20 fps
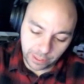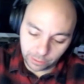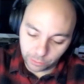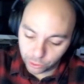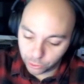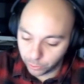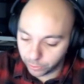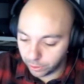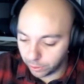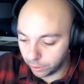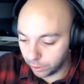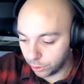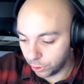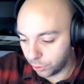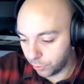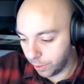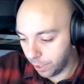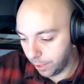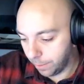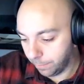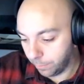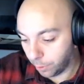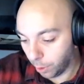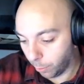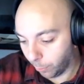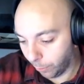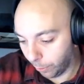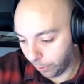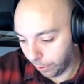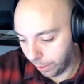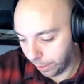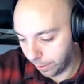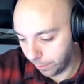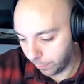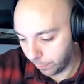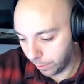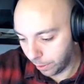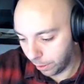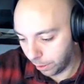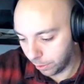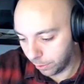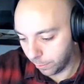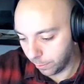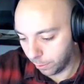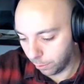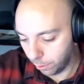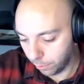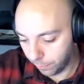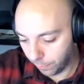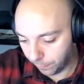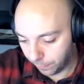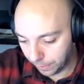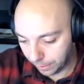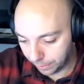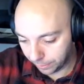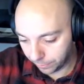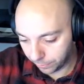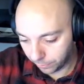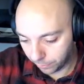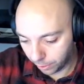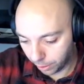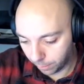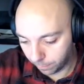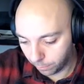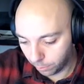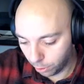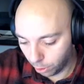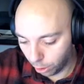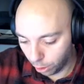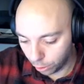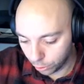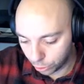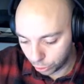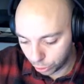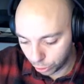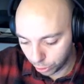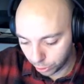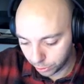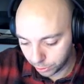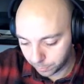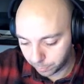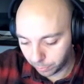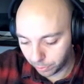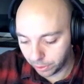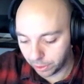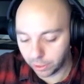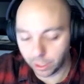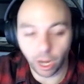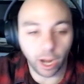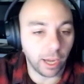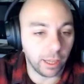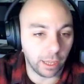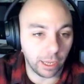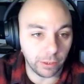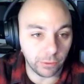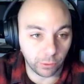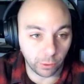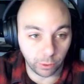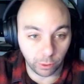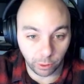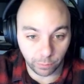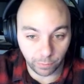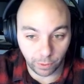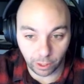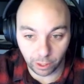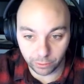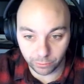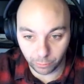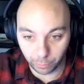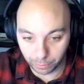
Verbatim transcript: else joining on the stream, don't worry. We are doing other things. I'm not just putting highlights on love hearts,